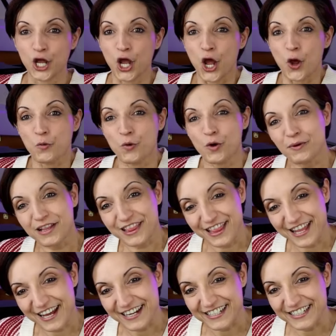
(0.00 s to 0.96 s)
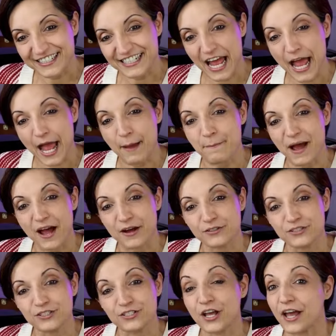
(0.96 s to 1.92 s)
We will learn about
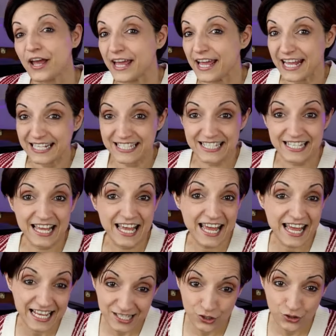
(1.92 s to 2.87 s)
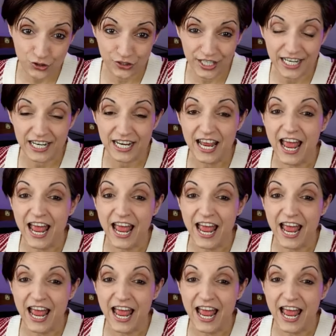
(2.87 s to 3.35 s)
its history,